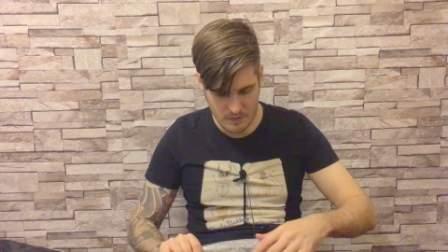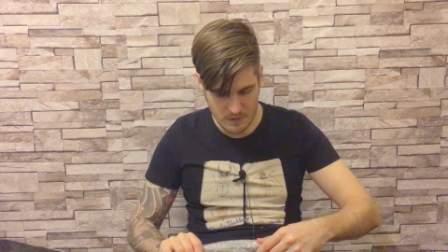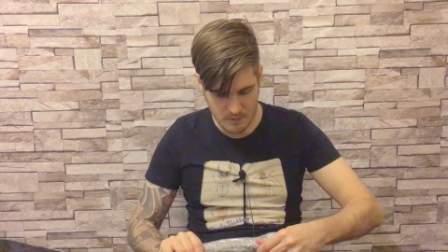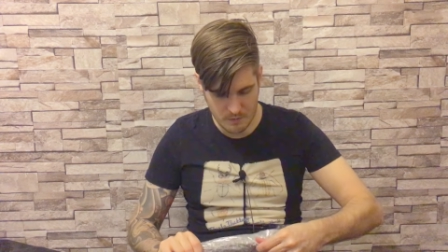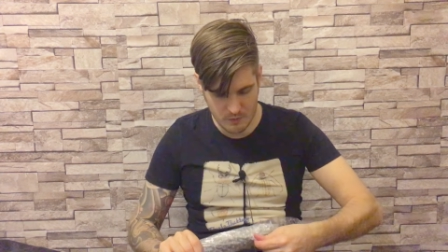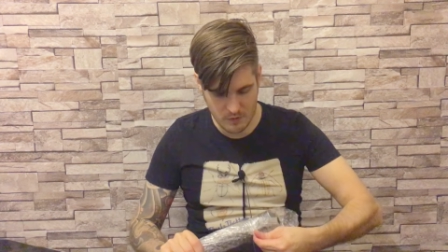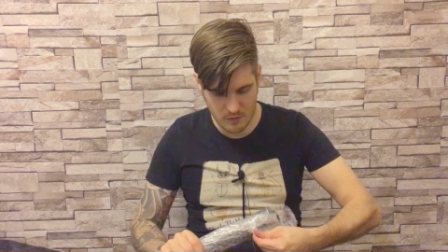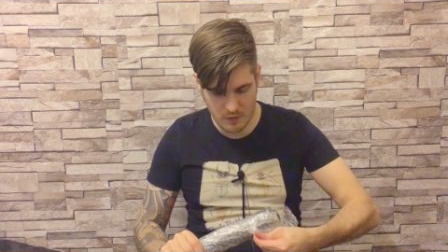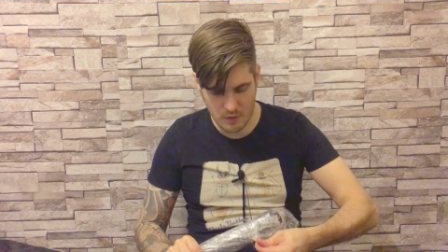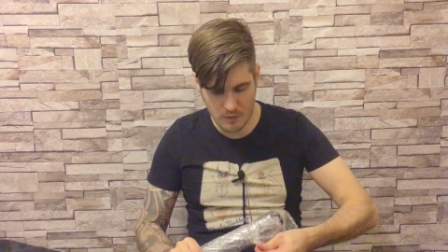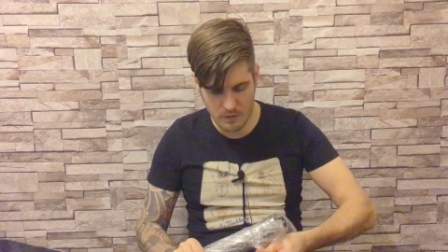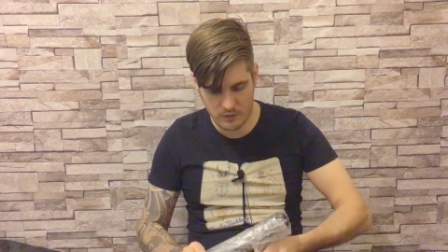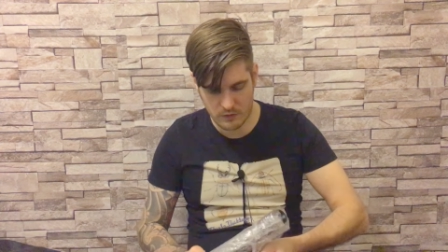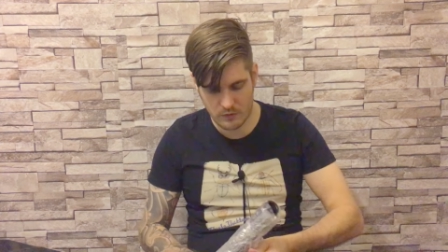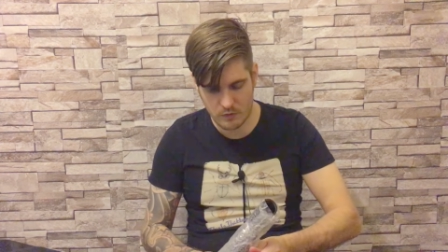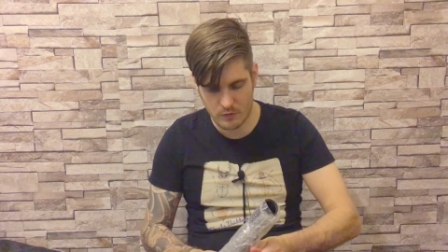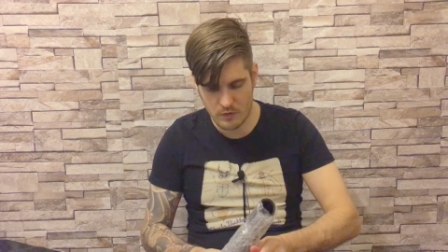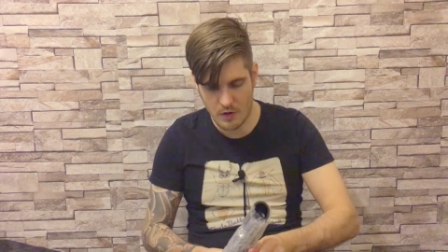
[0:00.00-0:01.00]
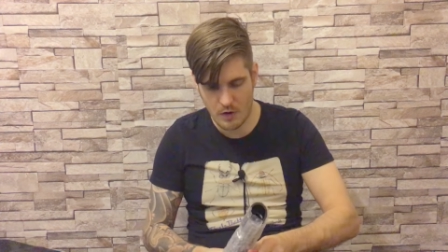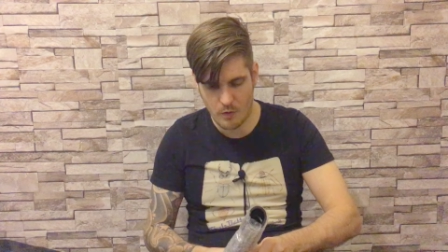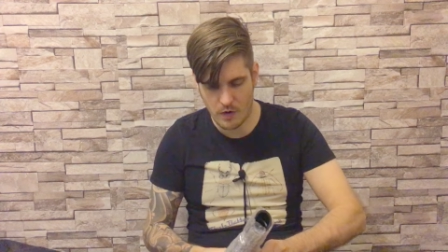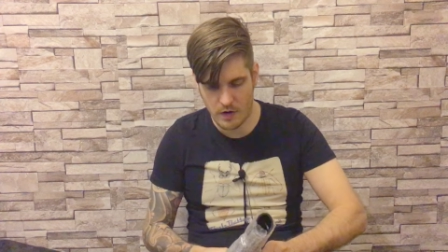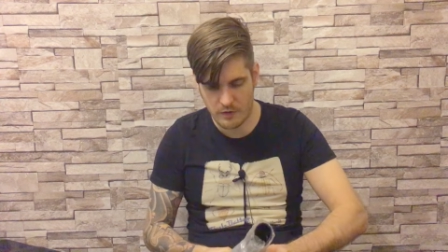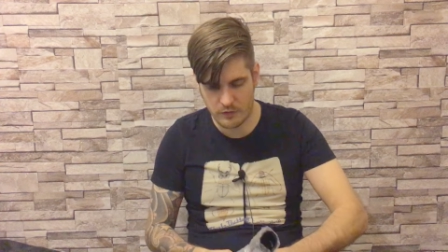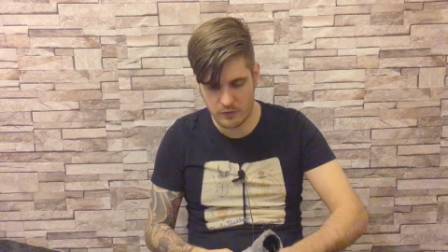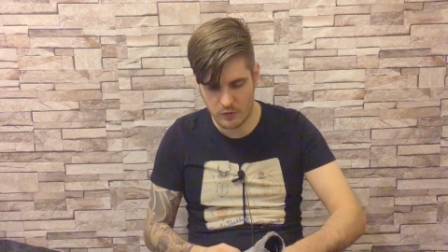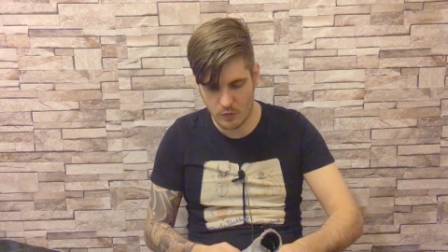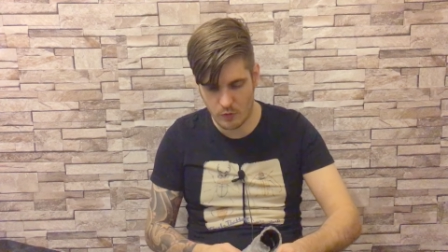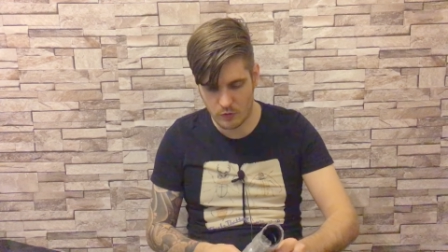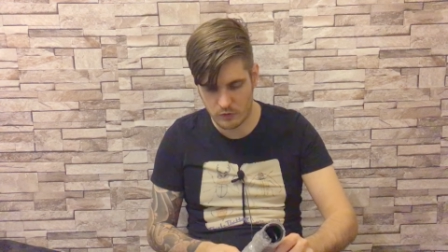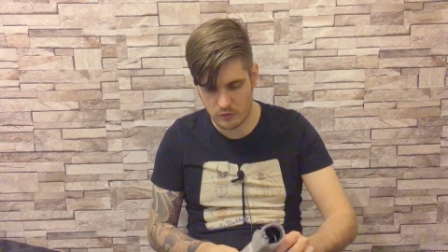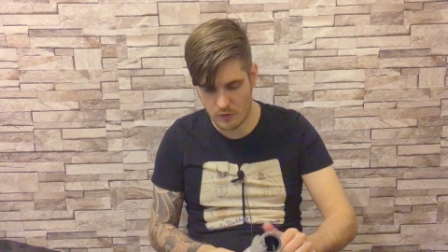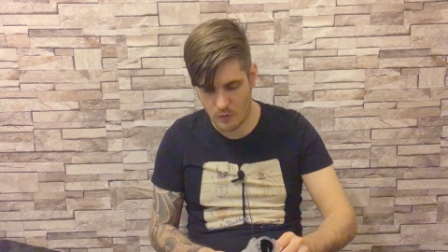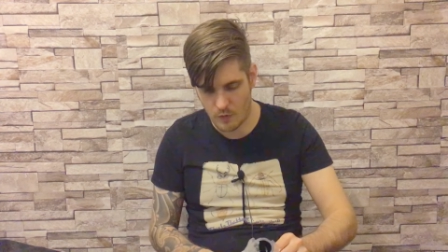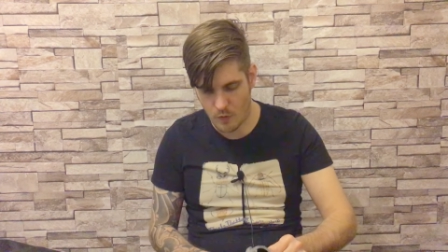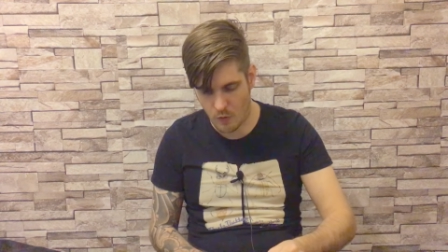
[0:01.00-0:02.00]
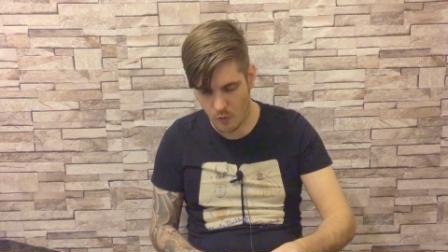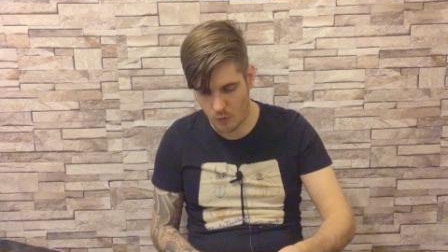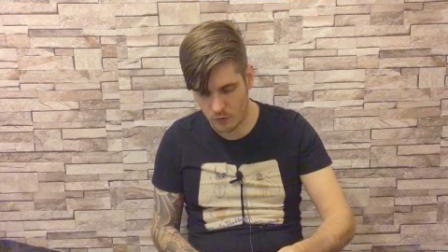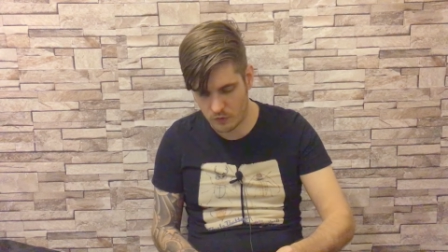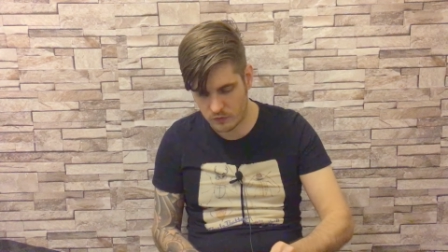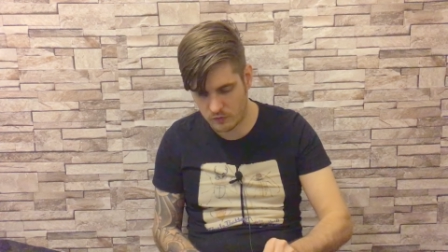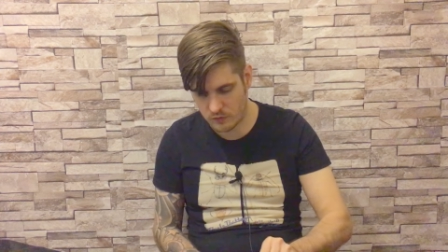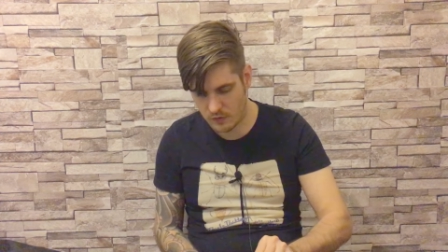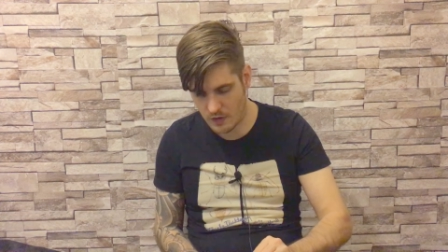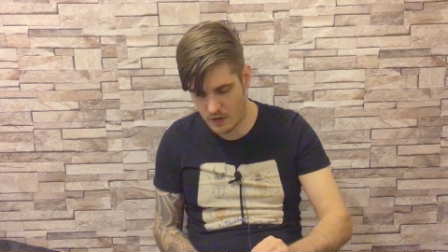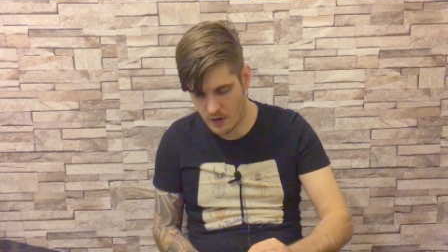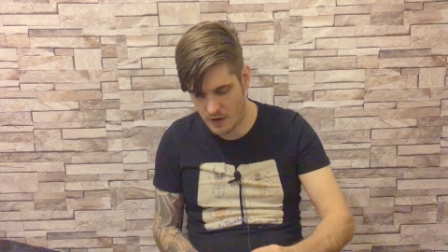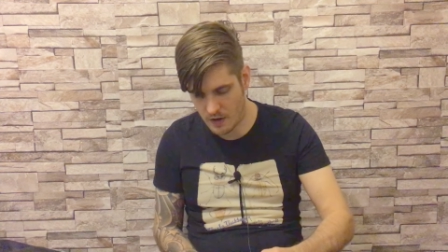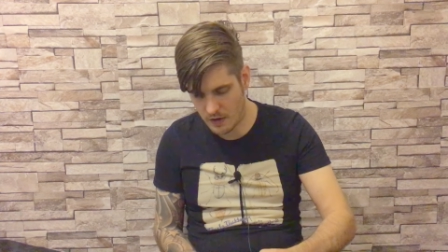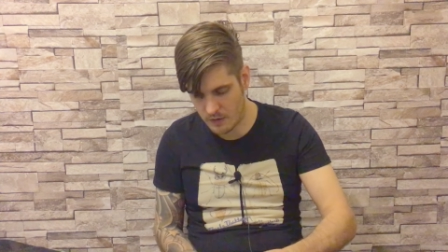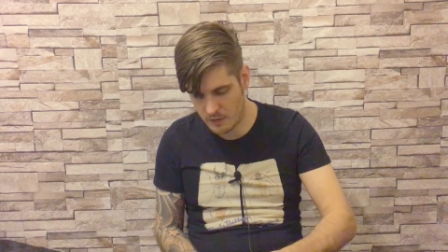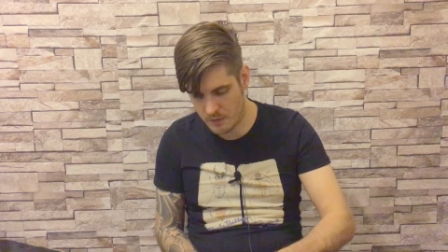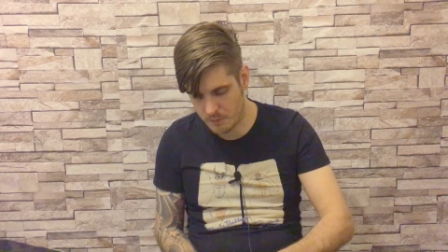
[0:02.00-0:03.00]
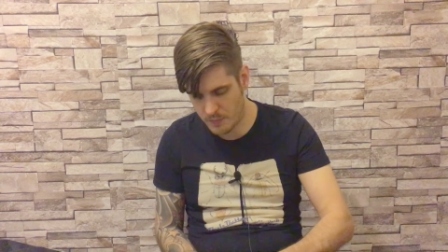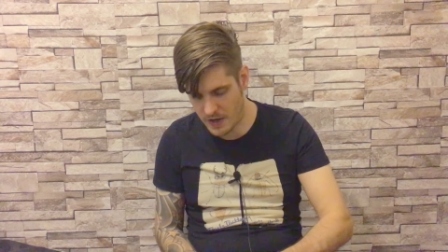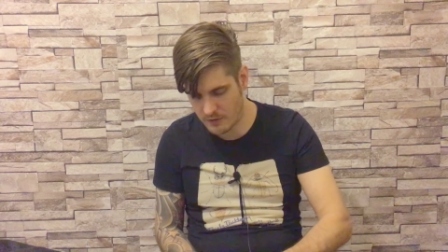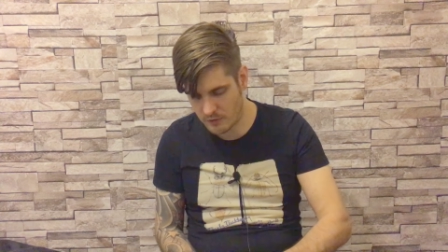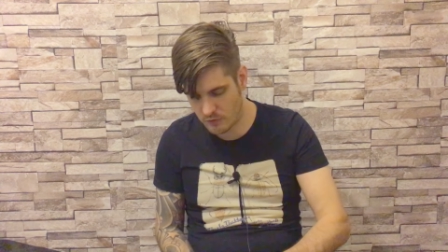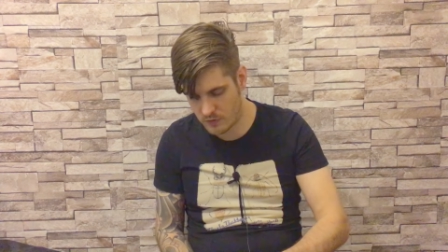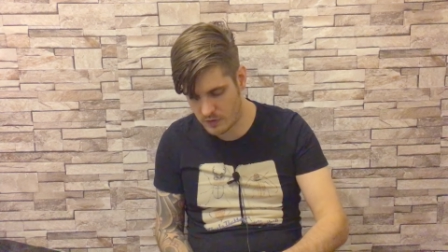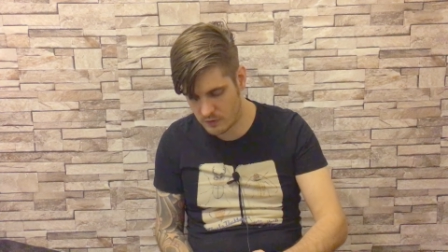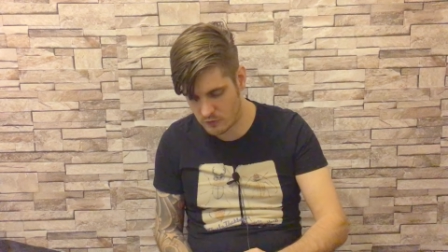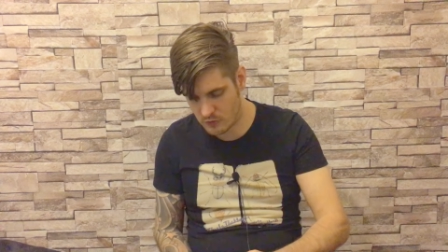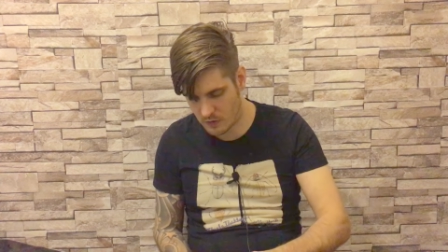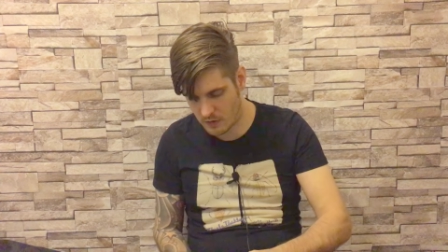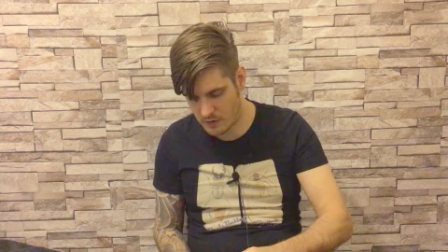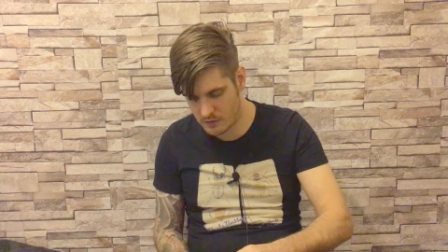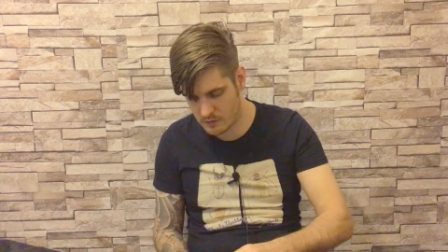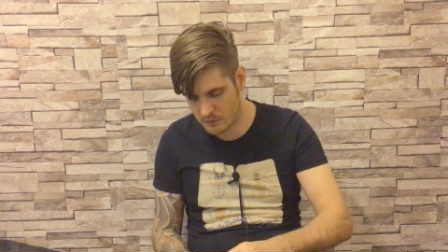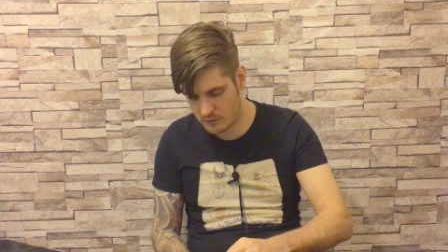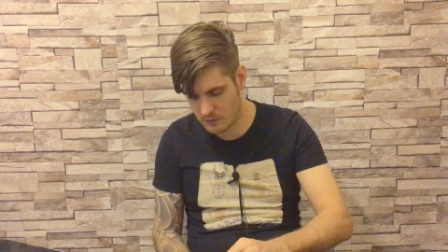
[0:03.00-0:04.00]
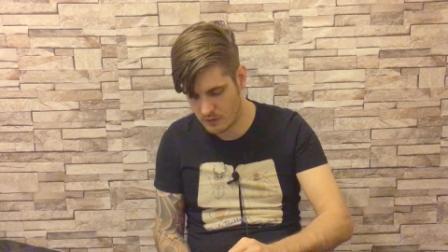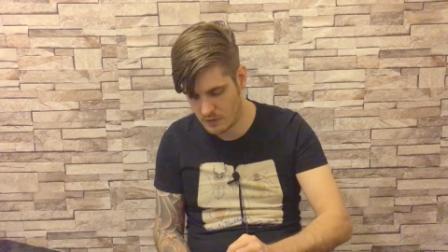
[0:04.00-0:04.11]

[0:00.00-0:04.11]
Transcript: I'm curious to know if she also holds uh, a battery charge